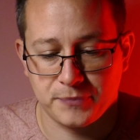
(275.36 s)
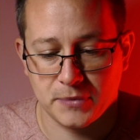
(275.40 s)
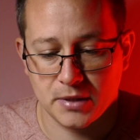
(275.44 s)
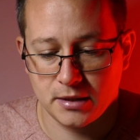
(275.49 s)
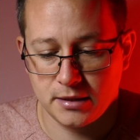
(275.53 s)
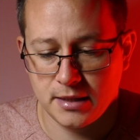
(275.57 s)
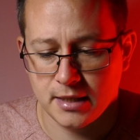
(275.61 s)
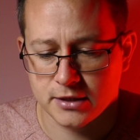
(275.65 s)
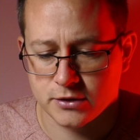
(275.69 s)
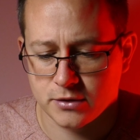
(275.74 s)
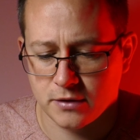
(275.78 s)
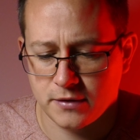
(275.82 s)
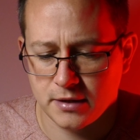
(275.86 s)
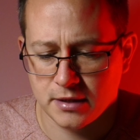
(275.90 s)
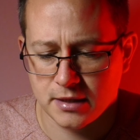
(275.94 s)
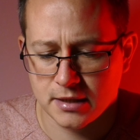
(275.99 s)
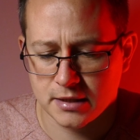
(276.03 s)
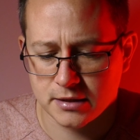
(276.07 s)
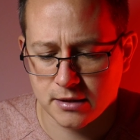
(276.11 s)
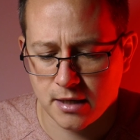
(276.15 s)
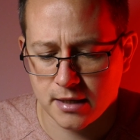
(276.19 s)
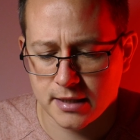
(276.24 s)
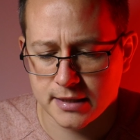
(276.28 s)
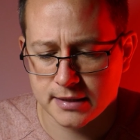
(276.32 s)
Yes, I think the
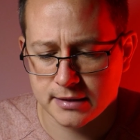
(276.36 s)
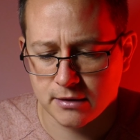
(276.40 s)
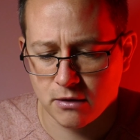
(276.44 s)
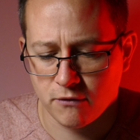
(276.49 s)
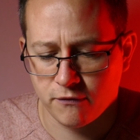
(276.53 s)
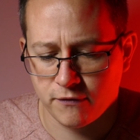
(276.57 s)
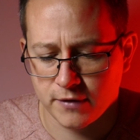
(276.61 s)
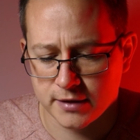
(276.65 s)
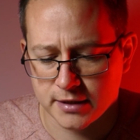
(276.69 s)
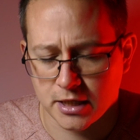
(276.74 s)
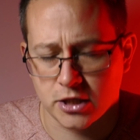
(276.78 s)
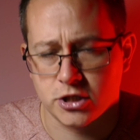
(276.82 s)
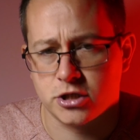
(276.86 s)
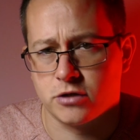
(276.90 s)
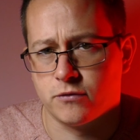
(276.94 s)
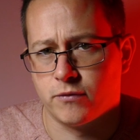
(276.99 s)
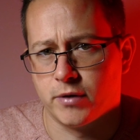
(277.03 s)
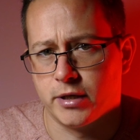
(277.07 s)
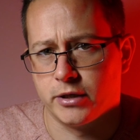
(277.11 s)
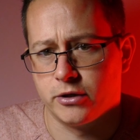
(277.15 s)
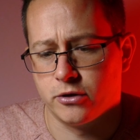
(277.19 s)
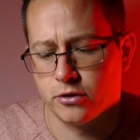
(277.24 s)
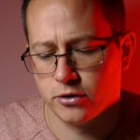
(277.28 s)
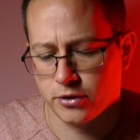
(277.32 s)
design itself is actually
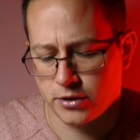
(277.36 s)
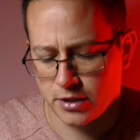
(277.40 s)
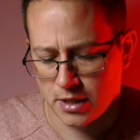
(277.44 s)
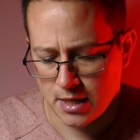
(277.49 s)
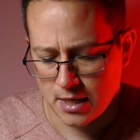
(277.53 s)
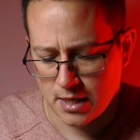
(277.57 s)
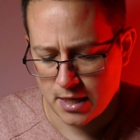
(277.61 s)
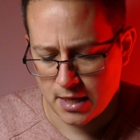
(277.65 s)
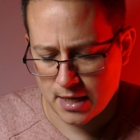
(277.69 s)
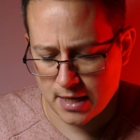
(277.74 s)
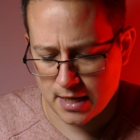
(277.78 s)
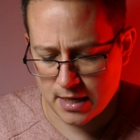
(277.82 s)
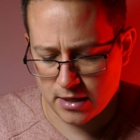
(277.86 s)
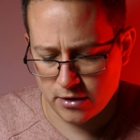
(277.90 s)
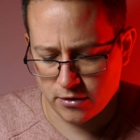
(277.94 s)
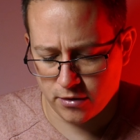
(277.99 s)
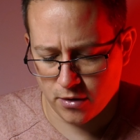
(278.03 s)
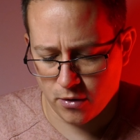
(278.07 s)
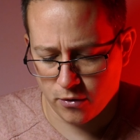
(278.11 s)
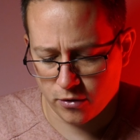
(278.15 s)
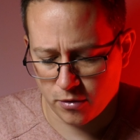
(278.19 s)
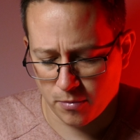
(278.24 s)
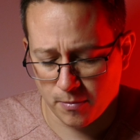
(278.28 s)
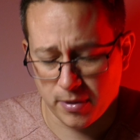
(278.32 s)
really good, and
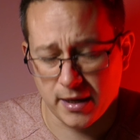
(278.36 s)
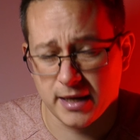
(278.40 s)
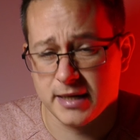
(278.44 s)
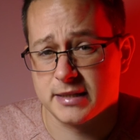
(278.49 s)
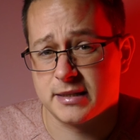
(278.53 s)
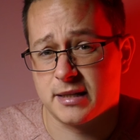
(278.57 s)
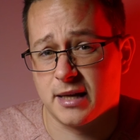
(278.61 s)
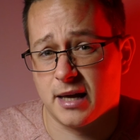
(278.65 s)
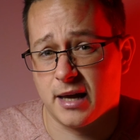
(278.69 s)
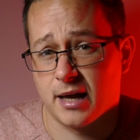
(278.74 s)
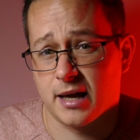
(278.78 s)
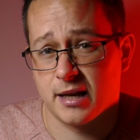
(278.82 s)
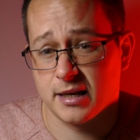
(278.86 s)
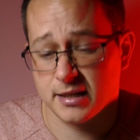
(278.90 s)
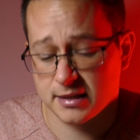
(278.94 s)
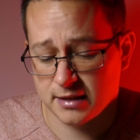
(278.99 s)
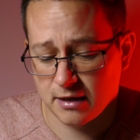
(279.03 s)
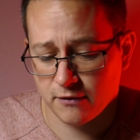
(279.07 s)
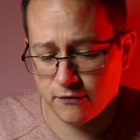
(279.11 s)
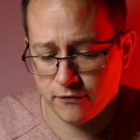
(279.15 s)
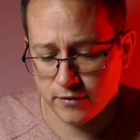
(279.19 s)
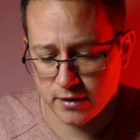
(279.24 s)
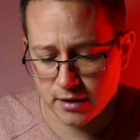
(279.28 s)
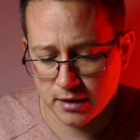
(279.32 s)
no complaints there. It's
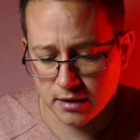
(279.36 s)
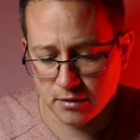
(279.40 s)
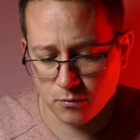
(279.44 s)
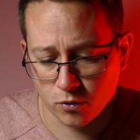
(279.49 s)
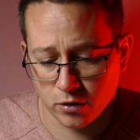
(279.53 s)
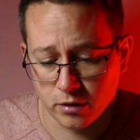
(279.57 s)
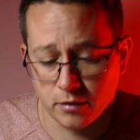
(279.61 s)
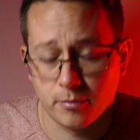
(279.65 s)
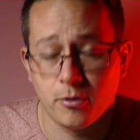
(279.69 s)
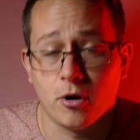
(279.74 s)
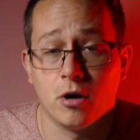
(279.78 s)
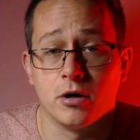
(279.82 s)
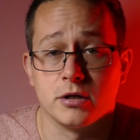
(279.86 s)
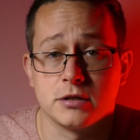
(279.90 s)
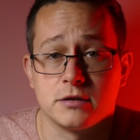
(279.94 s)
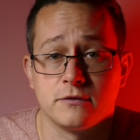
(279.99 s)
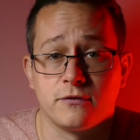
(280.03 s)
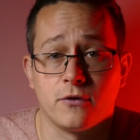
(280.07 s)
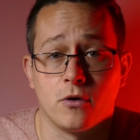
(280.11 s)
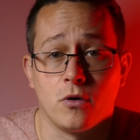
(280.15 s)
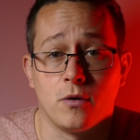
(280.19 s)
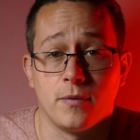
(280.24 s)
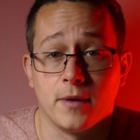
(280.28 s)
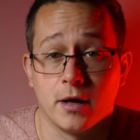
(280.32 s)
definitely one of the parts of
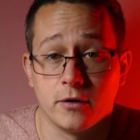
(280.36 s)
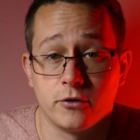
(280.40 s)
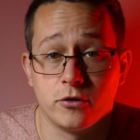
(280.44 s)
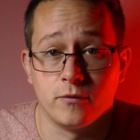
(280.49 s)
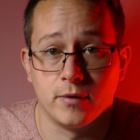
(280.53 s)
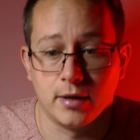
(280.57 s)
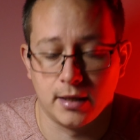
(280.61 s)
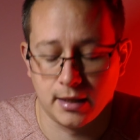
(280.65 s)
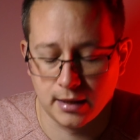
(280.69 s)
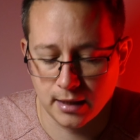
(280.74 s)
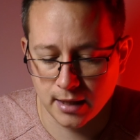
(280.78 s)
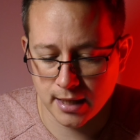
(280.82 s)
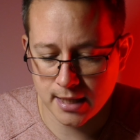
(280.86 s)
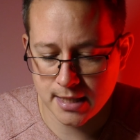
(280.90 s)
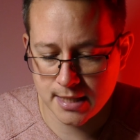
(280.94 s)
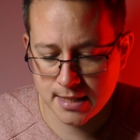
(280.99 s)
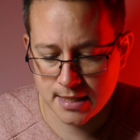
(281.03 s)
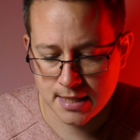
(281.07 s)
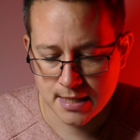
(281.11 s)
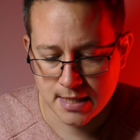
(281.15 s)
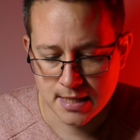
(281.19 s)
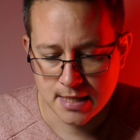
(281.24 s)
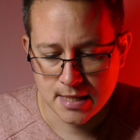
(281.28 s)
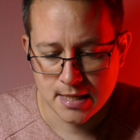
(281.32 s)
the phone that I do really like.
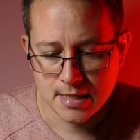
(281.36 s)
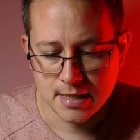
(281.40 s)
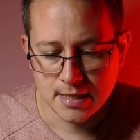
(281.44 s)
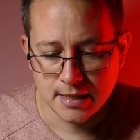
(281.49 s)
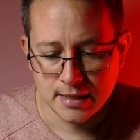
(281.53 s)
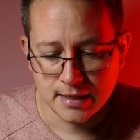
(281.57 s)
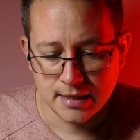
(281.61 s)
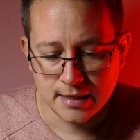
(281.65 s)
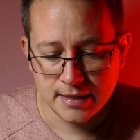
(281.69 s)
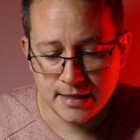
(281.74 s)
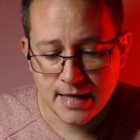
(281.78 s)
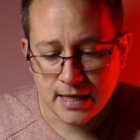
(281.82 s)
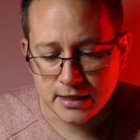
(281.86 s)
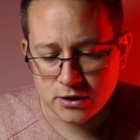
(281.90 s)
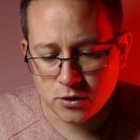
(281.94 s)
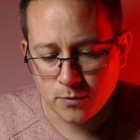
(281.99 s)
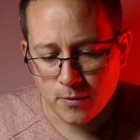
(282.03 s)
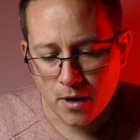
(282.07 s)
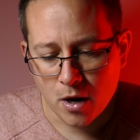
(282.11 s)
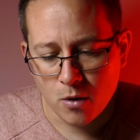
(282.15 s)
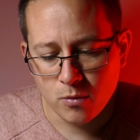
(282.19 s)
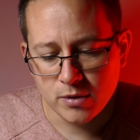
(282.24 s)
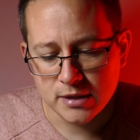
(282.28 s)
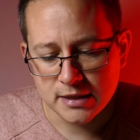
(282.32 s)
Next up,
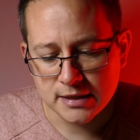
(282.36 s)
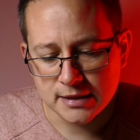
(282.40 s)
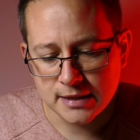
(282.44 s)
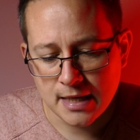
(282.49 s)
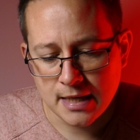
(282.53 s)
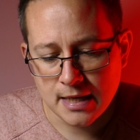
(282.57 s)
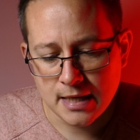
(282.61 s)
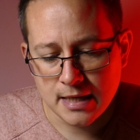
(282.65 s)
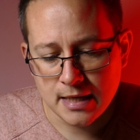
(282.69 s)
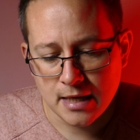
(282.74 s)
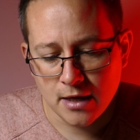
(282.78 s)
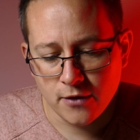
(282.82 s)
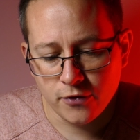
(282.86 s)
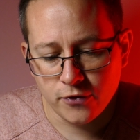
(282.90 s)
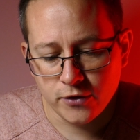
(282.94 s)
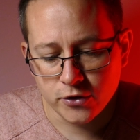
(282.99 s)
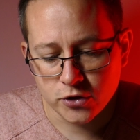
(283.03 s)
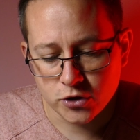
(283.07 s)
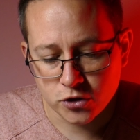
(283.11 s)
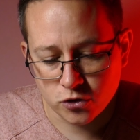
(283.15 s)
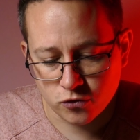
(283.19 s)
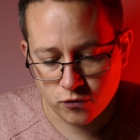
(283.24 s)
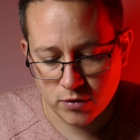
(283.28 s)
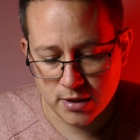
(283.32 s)
I would say the
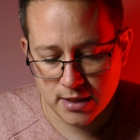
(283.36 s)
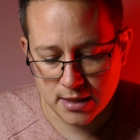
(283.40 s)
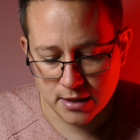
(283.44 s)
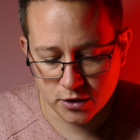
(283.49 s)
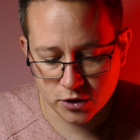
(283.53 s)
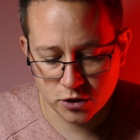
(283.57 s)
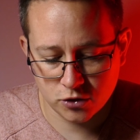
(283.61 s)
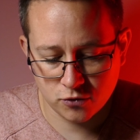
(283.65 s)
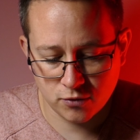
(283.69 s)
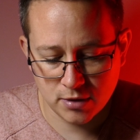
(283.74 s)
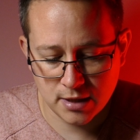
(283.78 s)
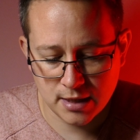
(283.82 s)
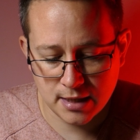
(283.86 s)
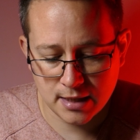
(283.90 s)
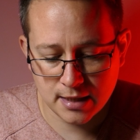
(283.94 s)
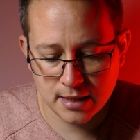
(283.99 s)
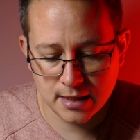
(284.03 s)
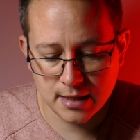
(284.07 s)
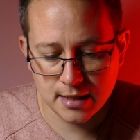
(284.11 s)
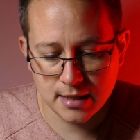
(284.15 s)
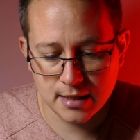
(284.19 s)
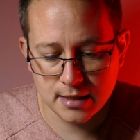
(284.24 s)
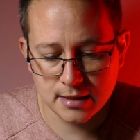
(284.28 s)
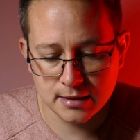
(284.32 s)
screen. The screen
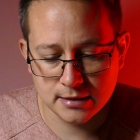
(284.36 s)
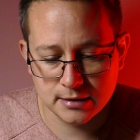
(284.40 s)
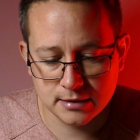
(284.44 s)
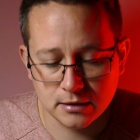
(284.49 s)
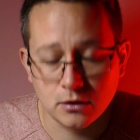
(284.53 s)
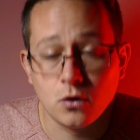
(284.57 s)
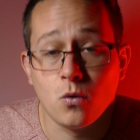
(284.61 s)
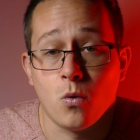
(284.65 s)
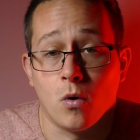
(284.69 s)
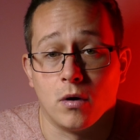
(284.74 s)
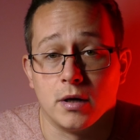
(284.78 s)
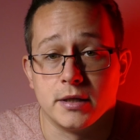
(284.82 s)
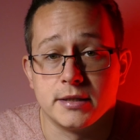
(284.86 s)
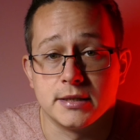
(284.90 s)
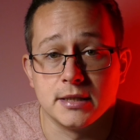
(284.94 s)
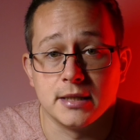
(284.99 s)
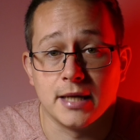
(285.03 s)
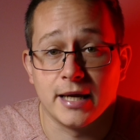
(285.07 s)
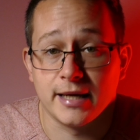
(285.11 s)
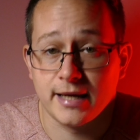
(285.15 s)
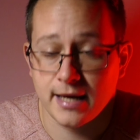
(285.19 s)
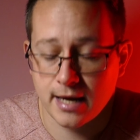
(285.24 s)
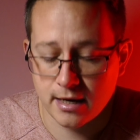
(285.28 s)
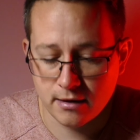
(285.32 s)
is quality.
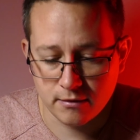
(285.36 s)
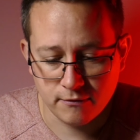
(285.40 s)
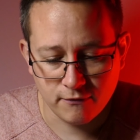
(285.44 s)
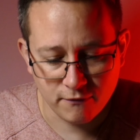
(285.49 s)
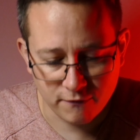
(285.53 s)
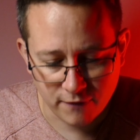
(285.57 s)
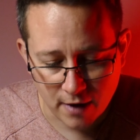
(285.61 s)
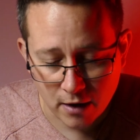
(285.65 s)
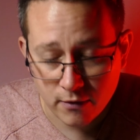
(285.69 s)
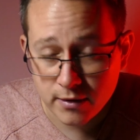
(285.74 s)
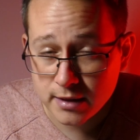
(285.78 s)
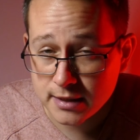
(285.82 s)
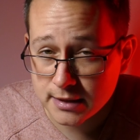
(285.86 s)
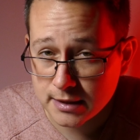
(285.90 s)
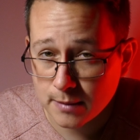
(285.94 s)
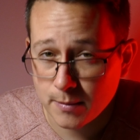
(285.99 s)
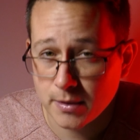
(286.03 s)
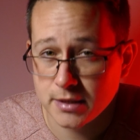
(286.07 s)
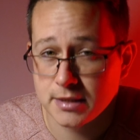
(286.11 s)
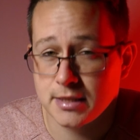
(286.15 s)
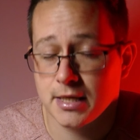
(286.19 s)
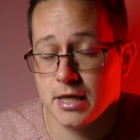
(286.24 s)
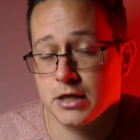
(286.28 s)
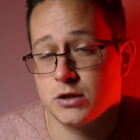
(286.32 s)
Again, very
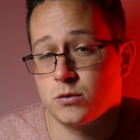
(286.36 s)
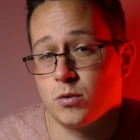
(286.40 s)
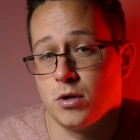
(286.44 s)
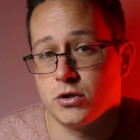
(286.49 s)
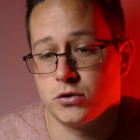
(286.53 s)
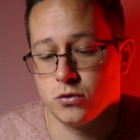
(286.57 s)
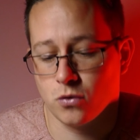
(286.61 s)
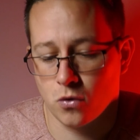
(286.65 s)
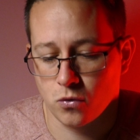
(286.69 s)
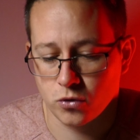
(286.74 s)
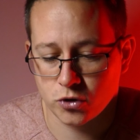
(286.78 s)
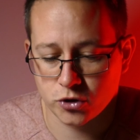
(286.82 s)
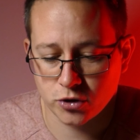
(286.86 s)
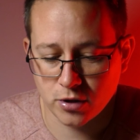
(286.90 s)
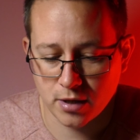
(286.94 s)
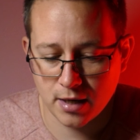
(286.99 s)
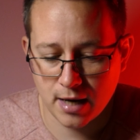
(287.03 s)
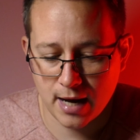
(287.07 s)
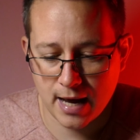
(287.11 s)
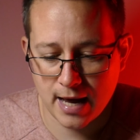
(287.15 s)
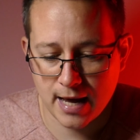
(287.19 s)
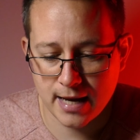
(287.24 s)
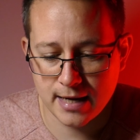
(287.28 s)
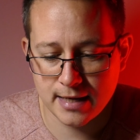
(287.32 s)
similar to the S22 Ultra,
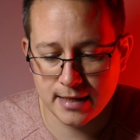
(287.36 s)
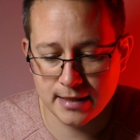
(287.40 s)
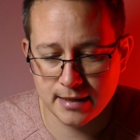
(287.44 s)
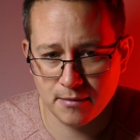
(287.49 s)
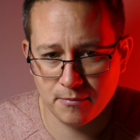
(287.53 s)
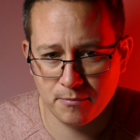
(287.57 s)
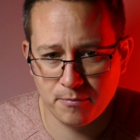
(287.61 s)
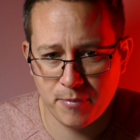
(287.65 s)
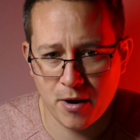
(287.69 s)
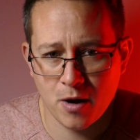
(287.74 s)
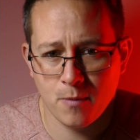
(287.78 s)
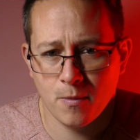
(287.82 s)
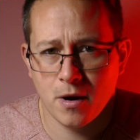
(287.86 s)
and bear in